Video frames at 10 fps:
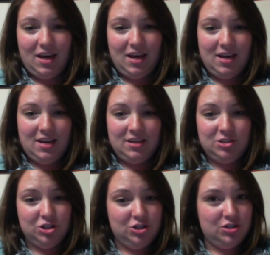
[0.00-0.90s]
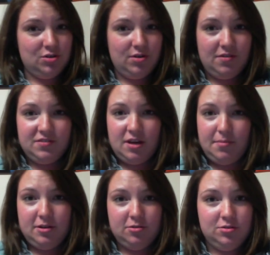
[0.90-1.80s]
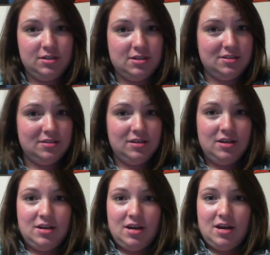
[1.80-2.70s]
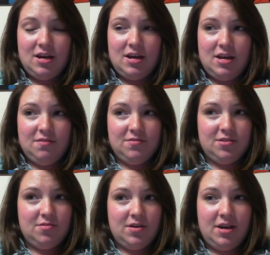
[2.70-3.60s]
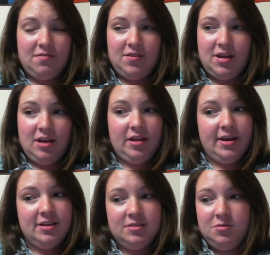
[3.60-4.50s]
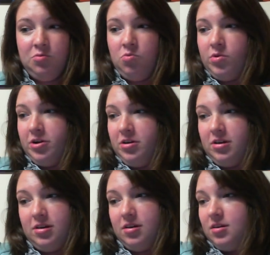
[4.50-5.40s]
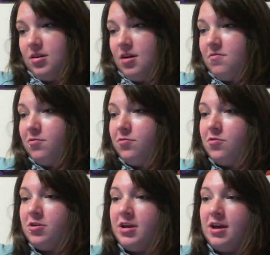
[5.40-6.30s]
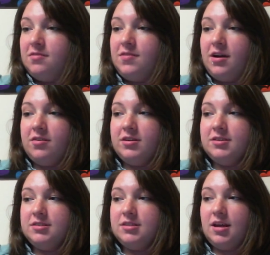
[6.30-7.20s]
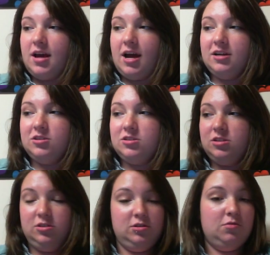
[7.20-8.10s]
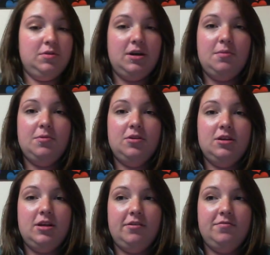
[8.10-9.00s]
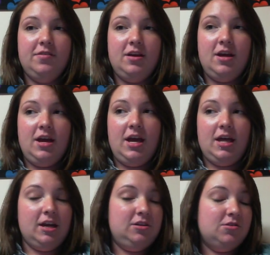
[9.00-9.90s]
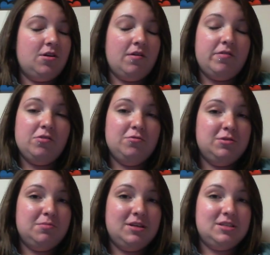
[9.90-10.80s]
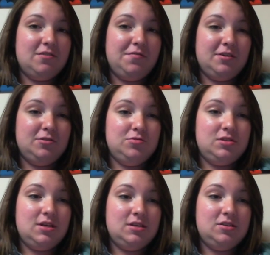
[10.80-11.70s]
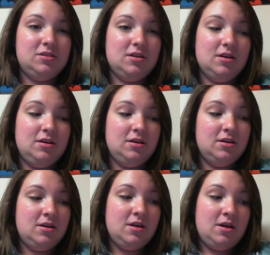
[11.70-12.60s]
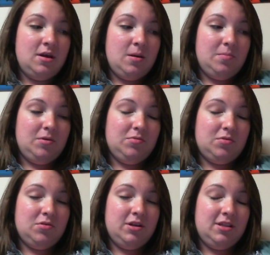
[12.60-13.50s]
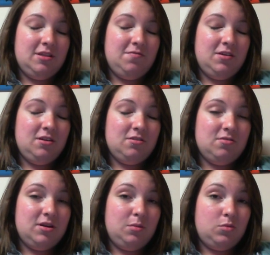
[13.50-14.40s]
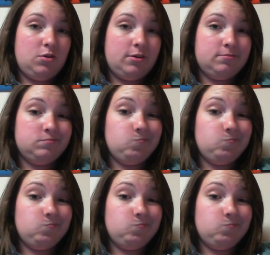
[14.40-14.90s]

I just don't have time on Tuesdays. Even though I have a night class and work for 4.5 hours, I just don't wake up early enough, and I don't have the room to myself on Tuesdays to be recording the video anymore.